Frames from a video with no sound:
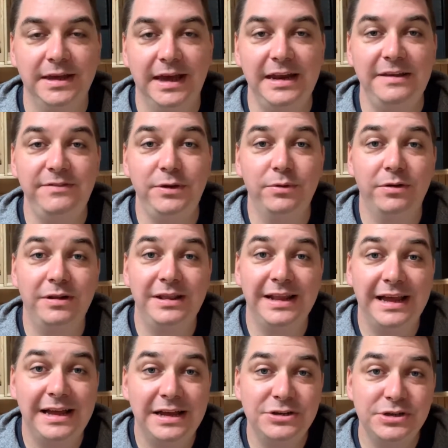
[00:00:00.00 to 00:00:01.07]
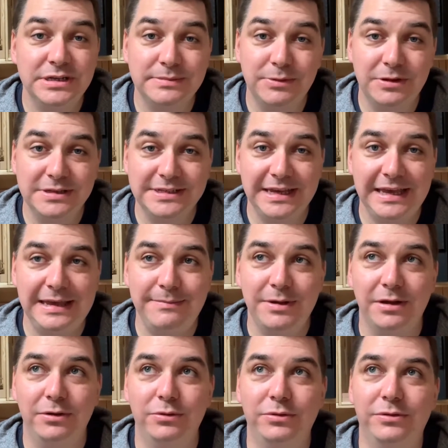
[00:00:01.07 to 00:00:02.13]
And if you're a large or small team,
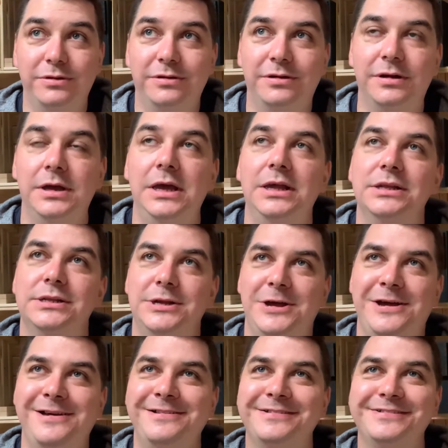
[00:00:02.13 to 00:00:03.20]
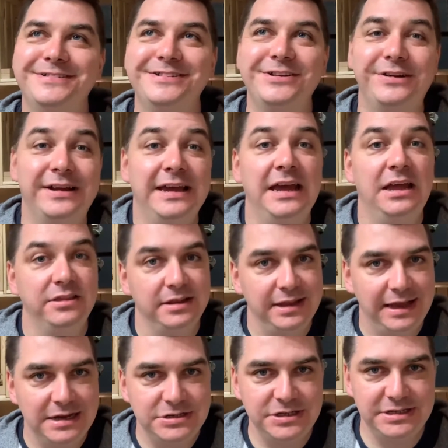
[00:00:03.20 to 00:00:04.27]
so the
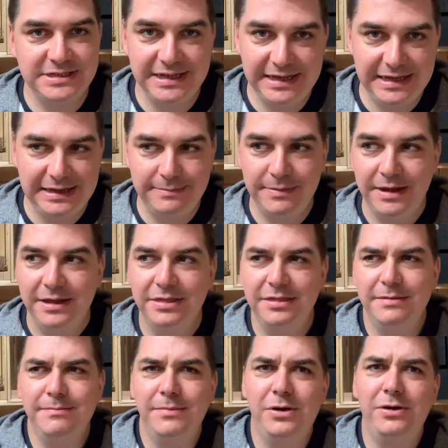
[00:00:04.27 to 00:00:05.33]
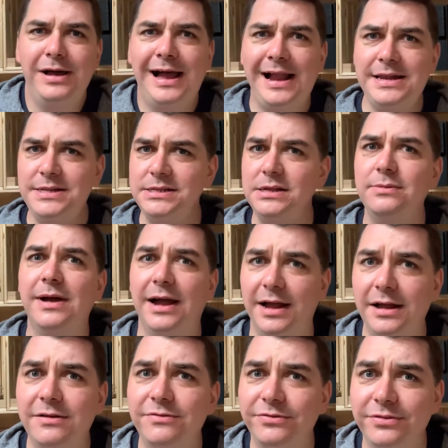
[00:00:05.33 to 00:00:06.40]
larger the team, the more hands you
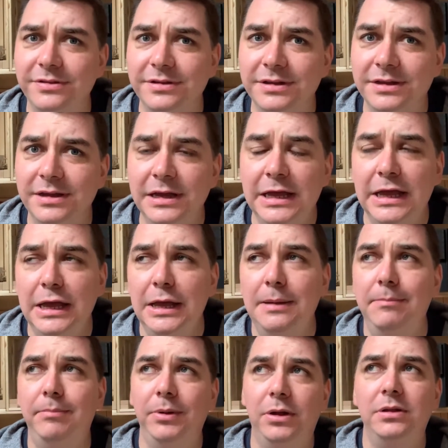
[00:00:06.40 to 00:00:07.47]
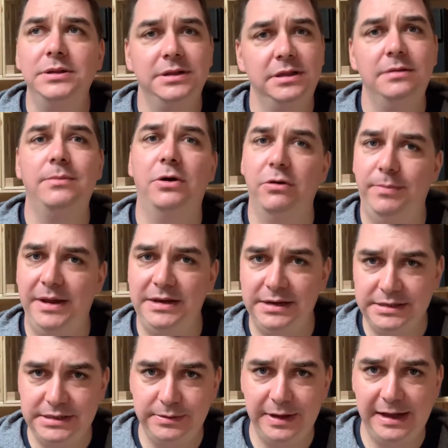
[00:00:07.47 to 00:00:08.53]
have, but also the more
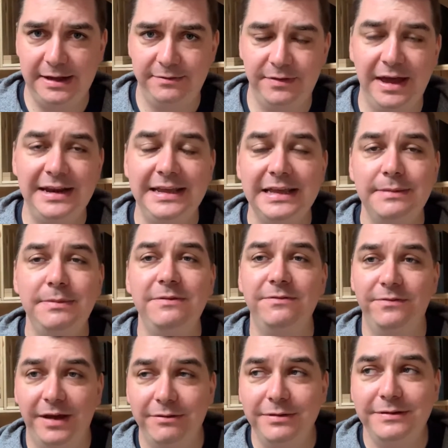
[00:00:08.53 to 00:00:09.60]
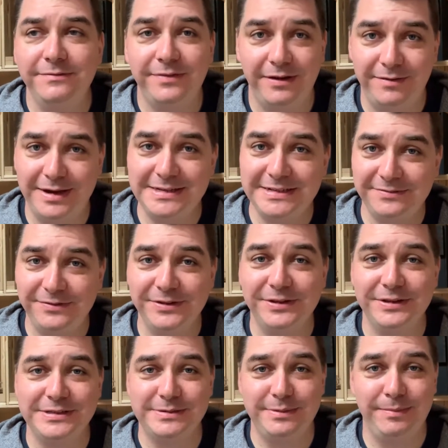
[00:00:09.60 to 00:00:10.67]
opinions you have. And it can be very, very
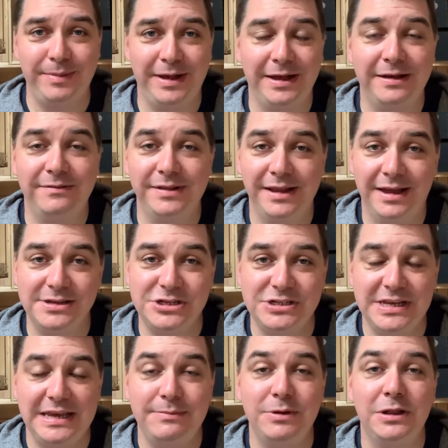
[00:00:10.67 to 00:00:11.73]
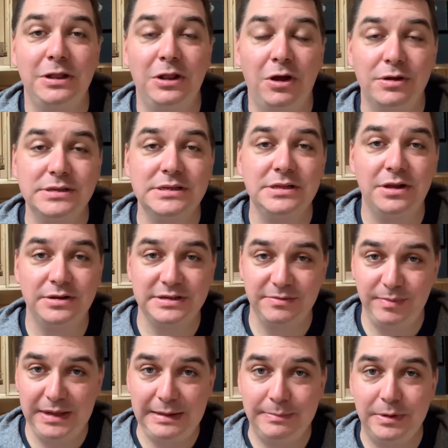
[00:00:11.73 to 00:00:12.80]
difficult to be part of a large team with lots and lots of
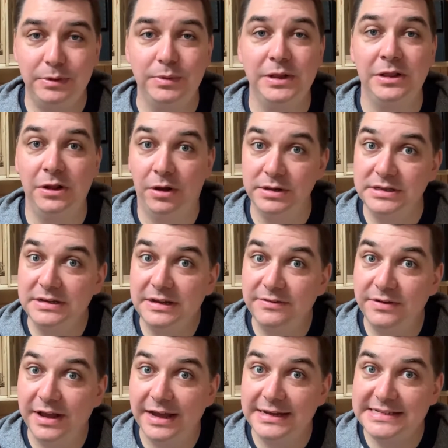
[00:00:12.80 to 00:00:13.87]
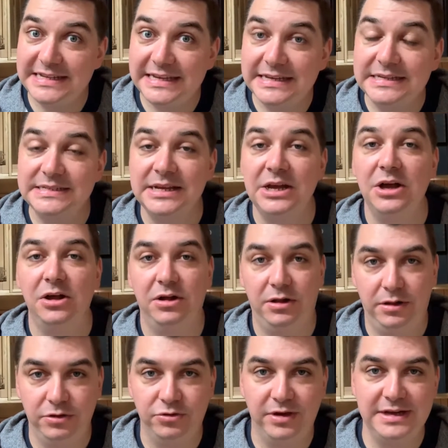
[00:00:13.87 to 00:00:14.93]
people with lots of different ideas,
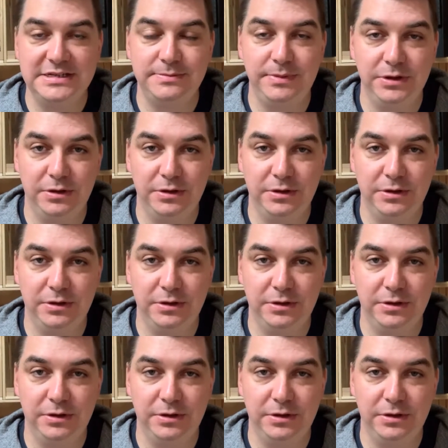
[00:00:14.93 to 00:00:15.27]
all trying to